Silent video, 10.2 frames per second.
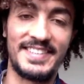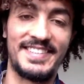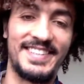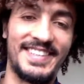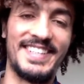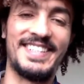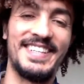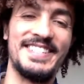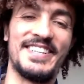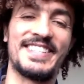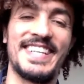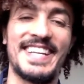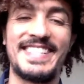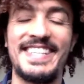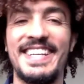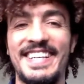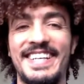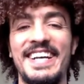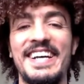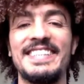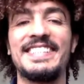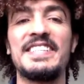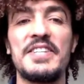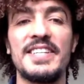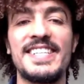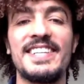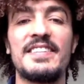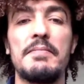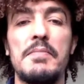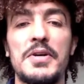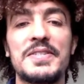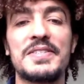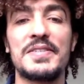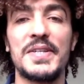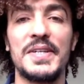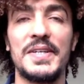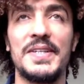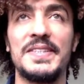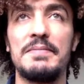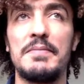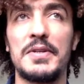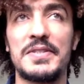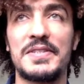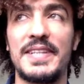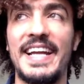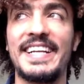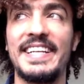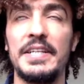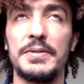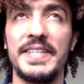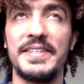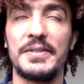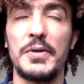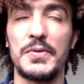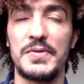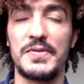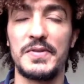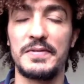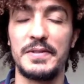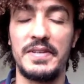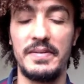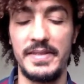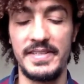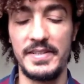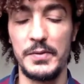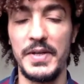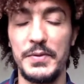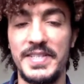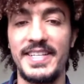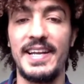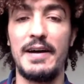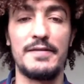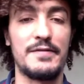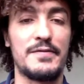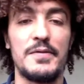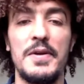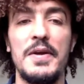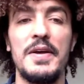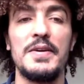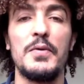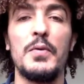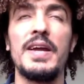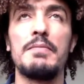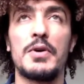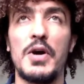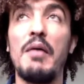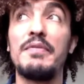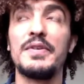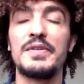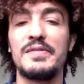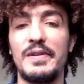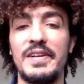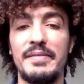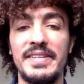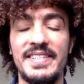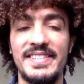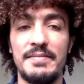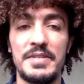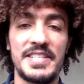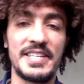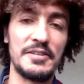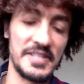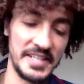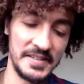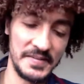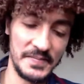this is not yet. This yeah. is not yet the most uh, the most likely re- cause for vulnerability. We, we still have way more obvious vulnerabilities in machine learning.